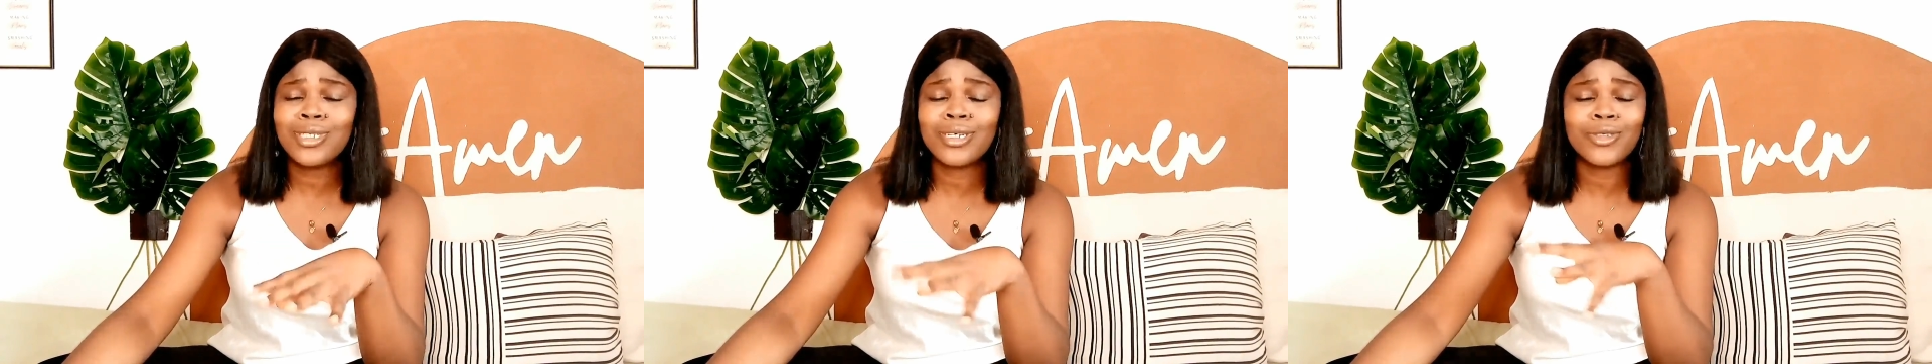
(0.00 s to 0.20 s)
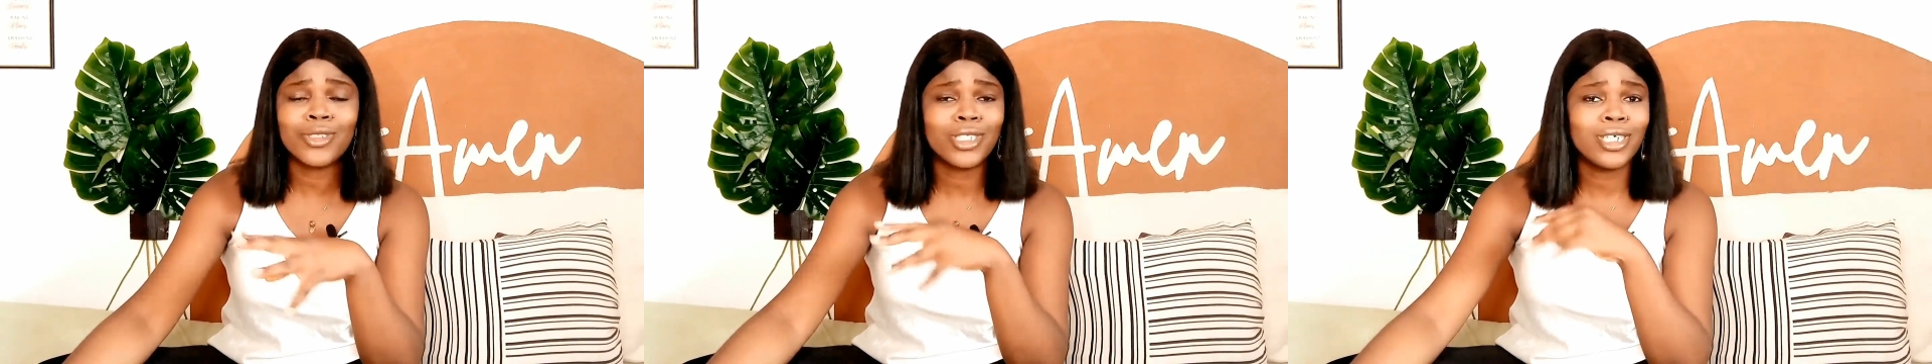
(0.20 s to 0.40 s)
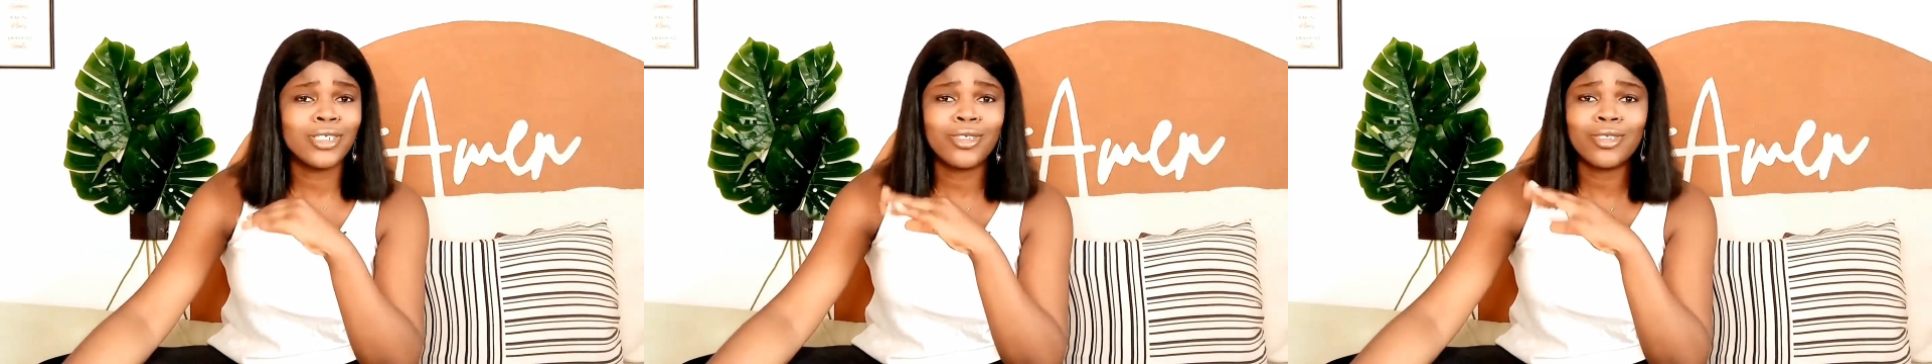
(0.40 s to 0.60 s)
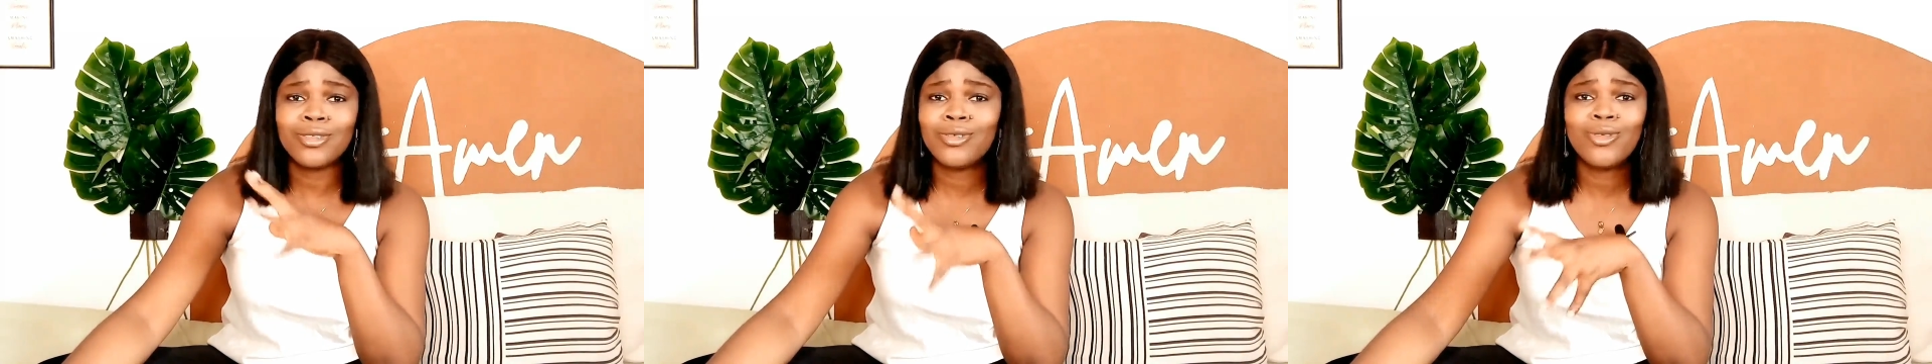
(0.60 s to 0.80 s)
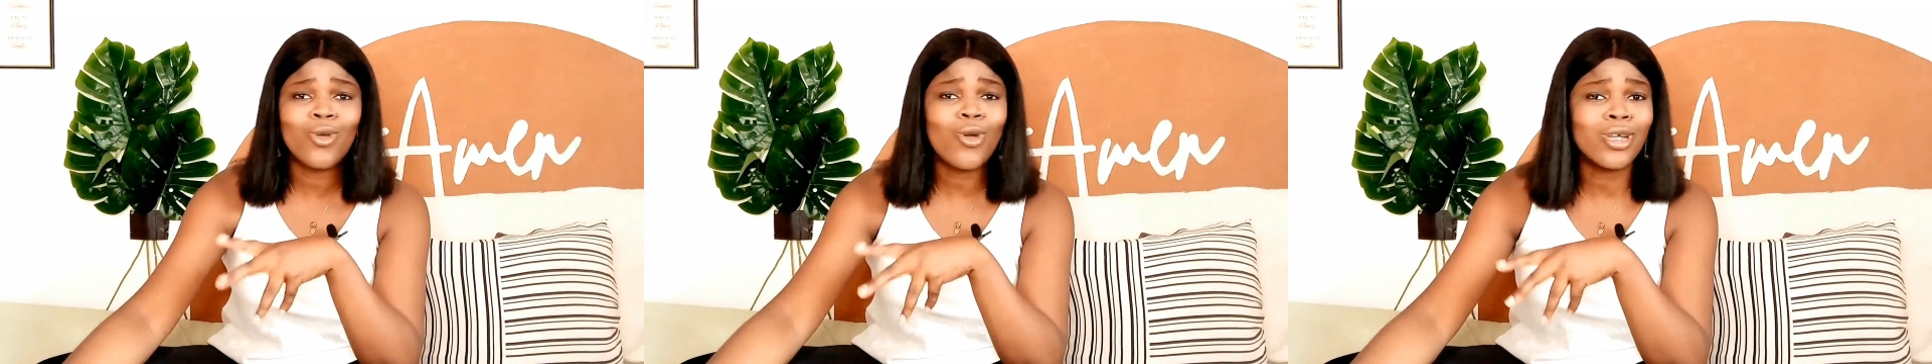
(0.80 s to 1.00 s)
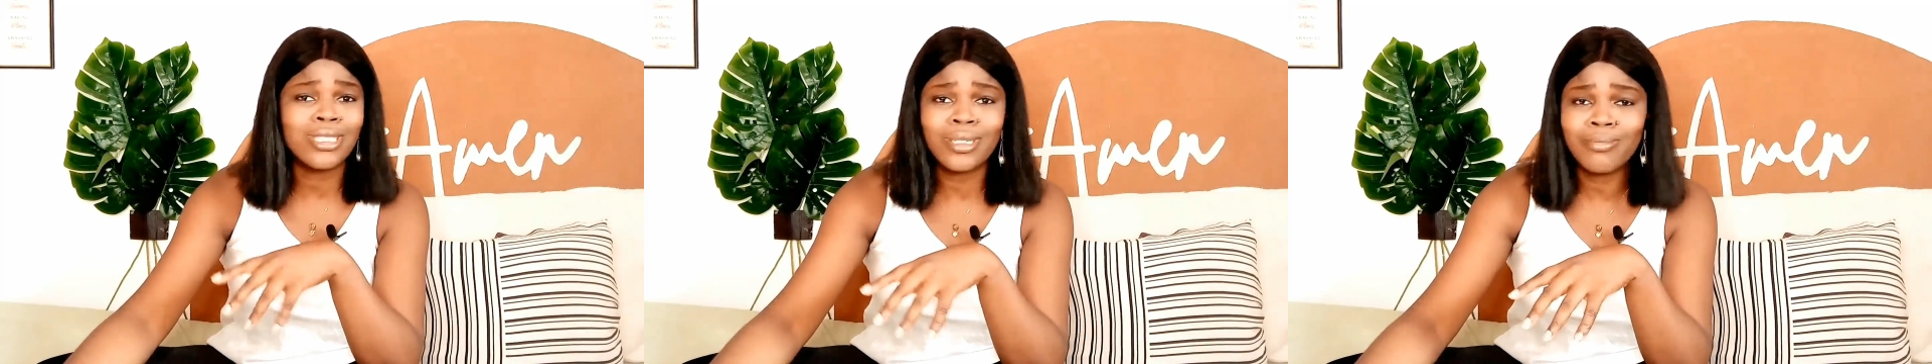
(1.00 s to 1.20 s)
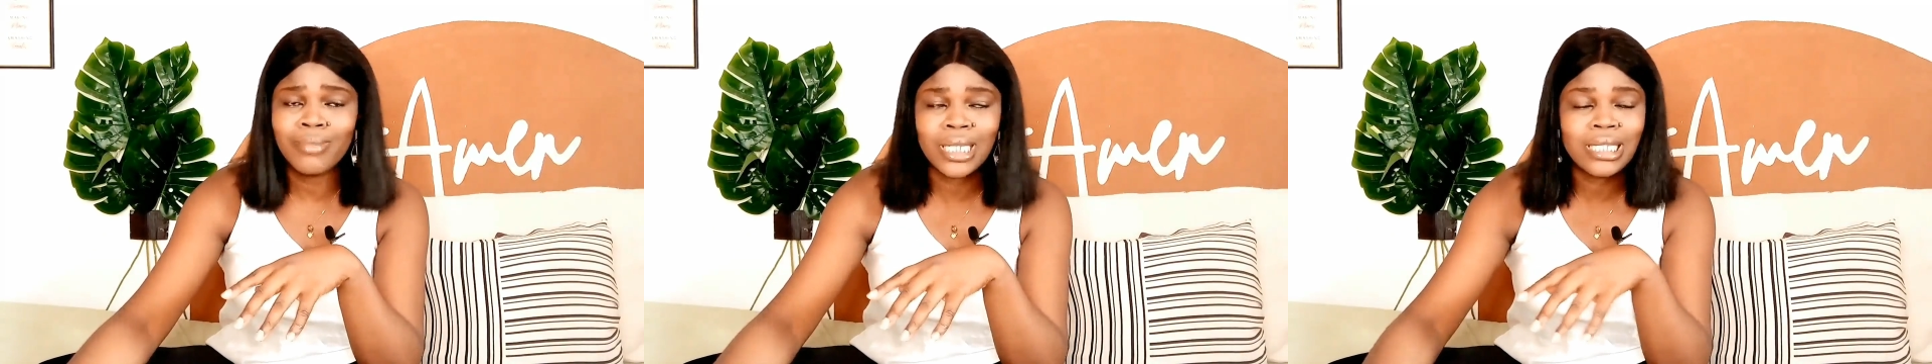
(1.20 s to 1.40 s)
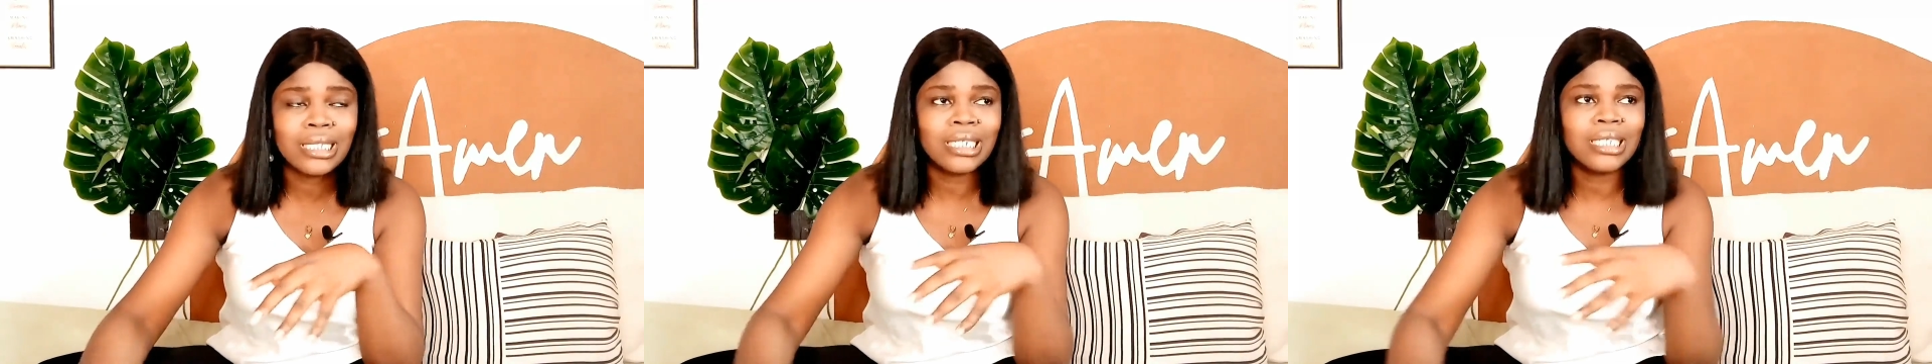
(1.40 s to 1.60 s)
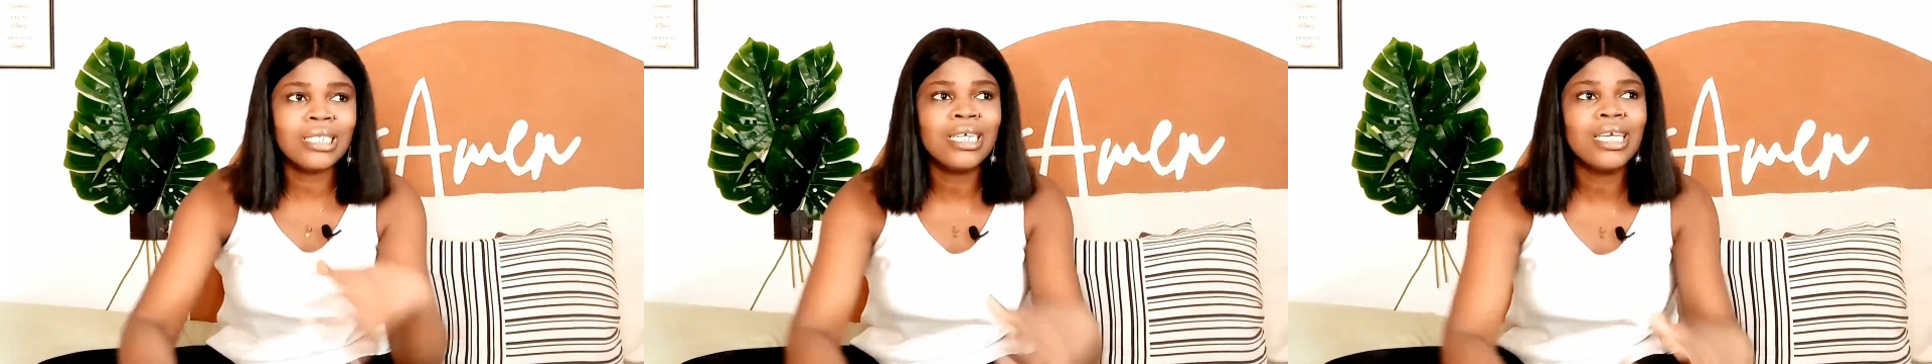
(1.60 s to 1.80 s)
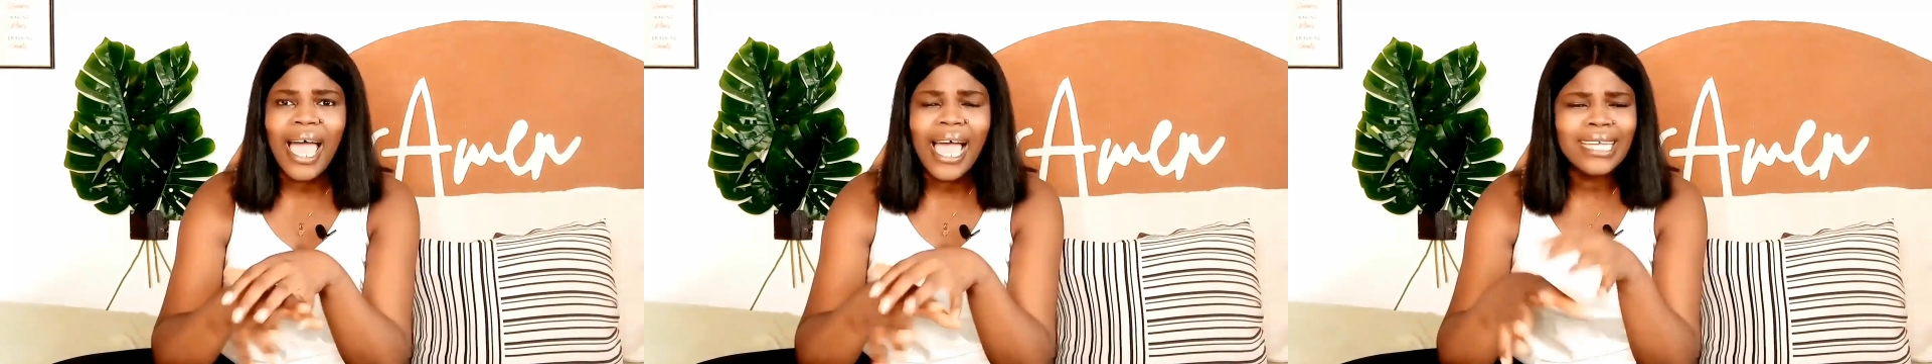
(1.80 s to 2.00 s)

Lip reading: negotiation, no contemplating.